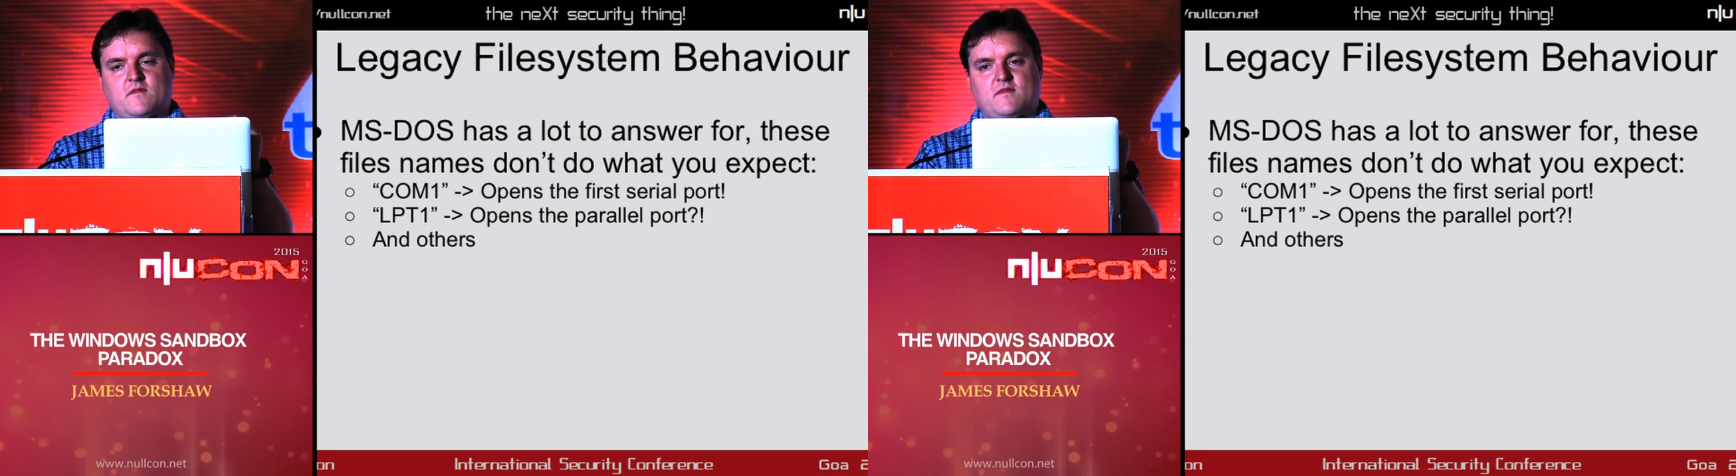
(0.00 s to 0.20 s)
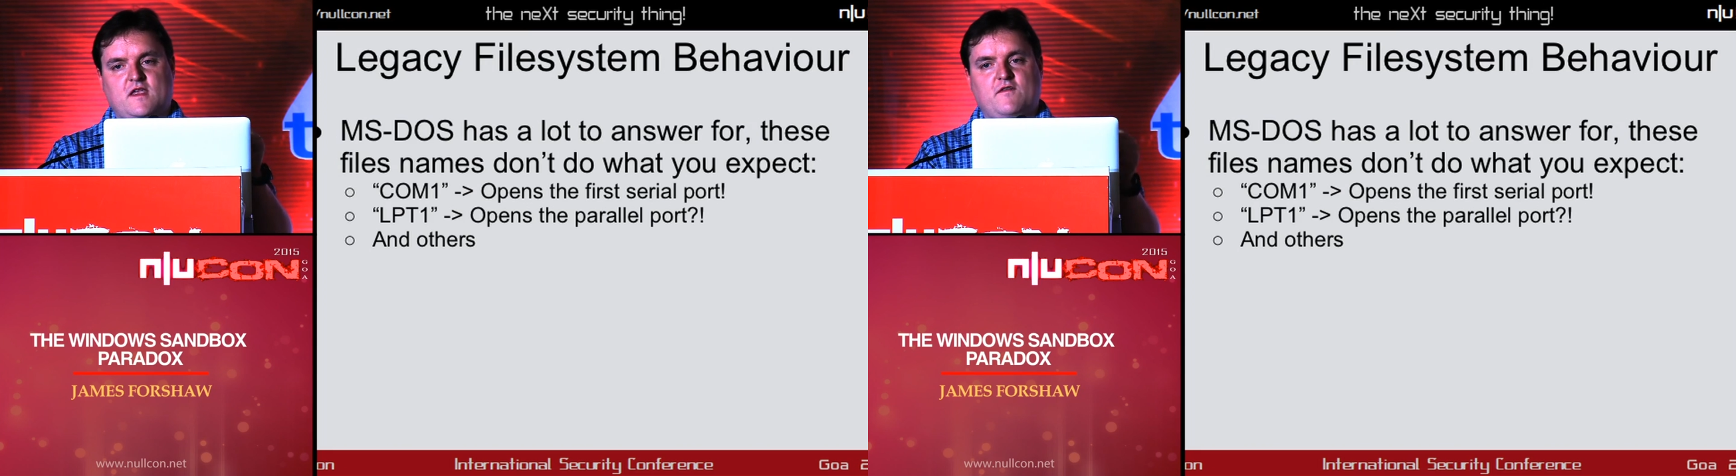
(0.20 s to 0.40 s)

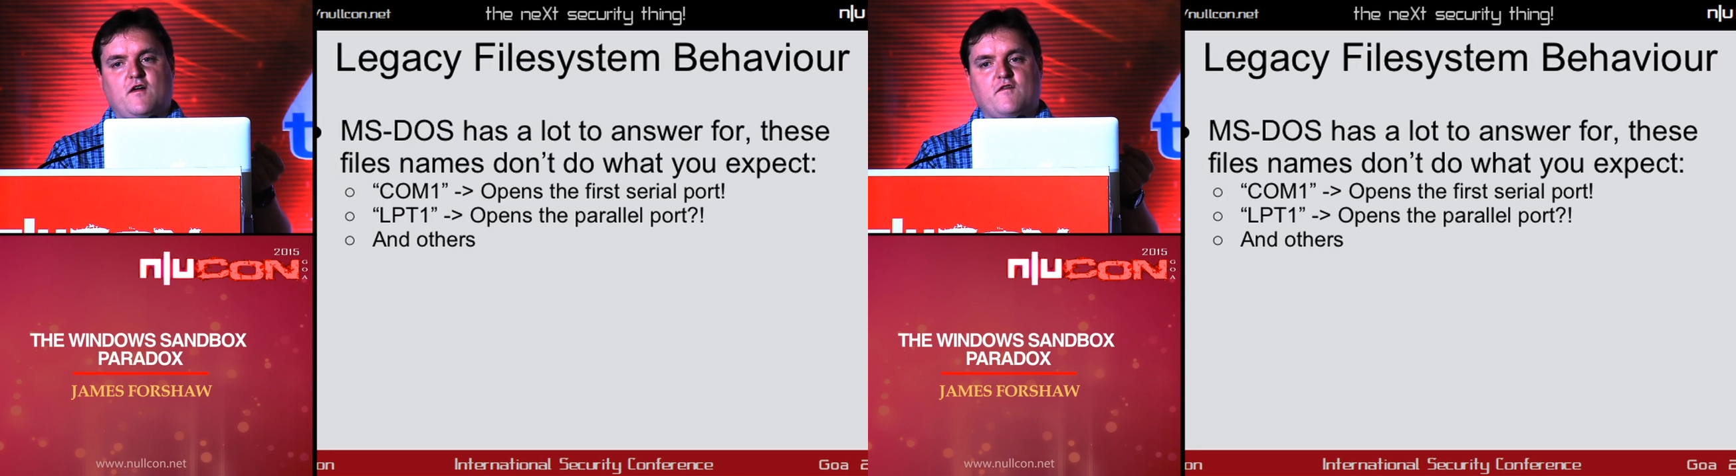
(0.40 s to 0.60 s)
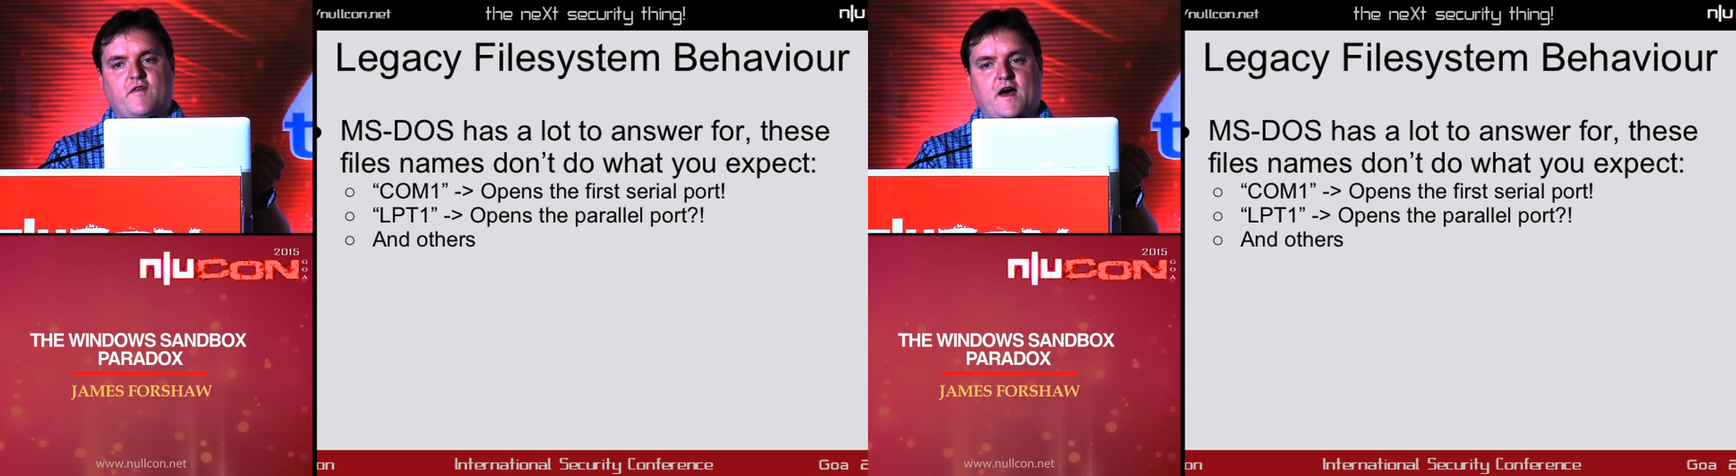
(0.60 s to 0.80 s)

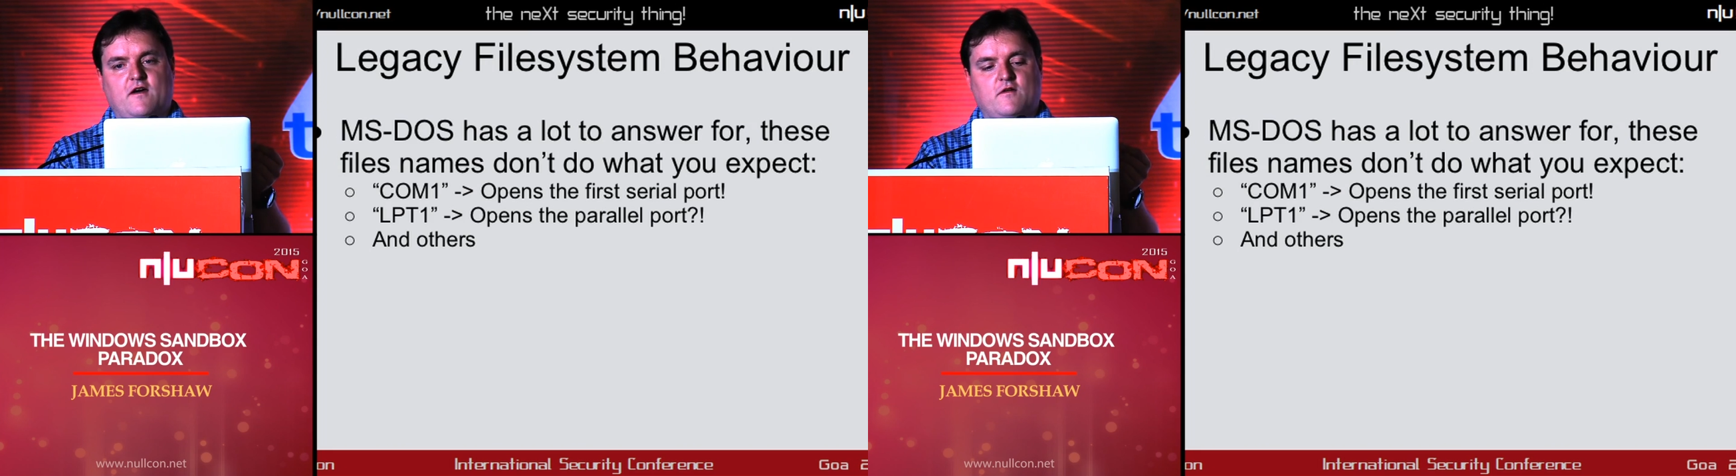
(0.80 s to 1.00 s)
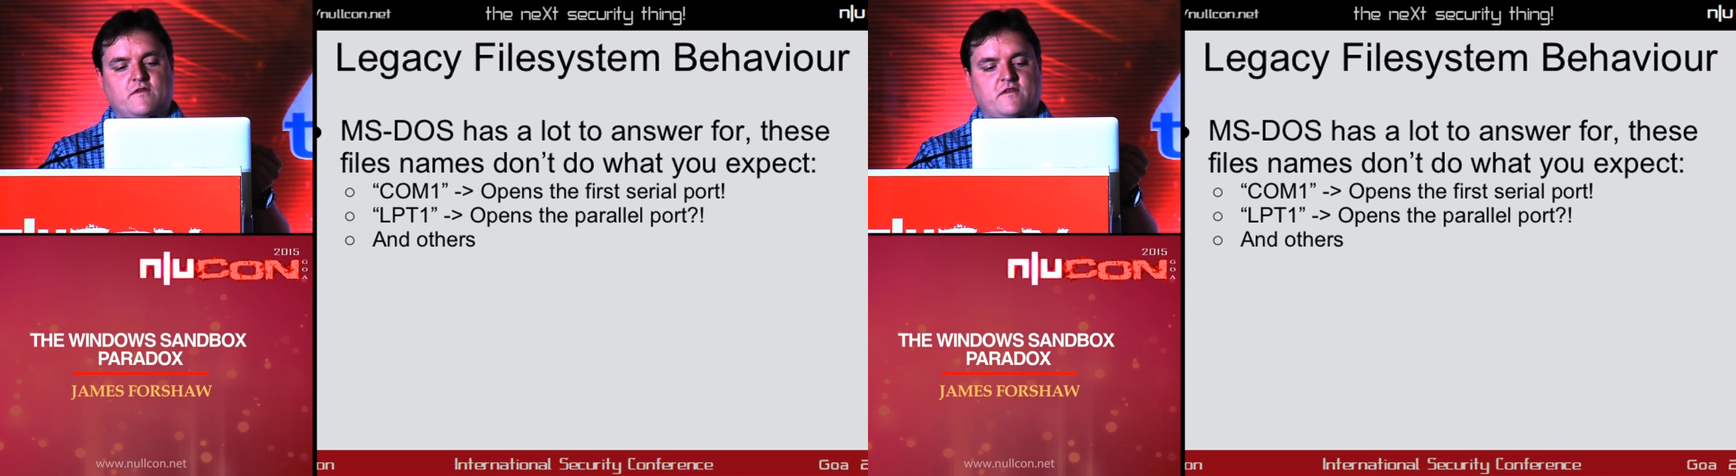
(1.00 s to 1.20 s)
default
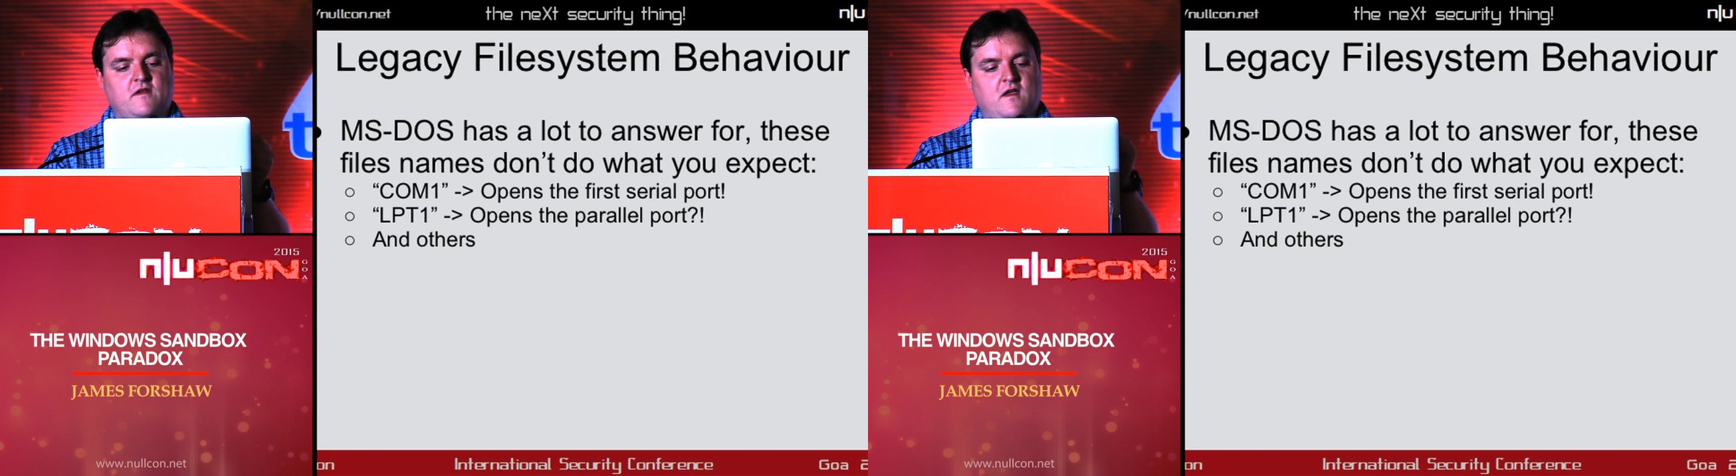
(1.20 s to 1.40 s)
files.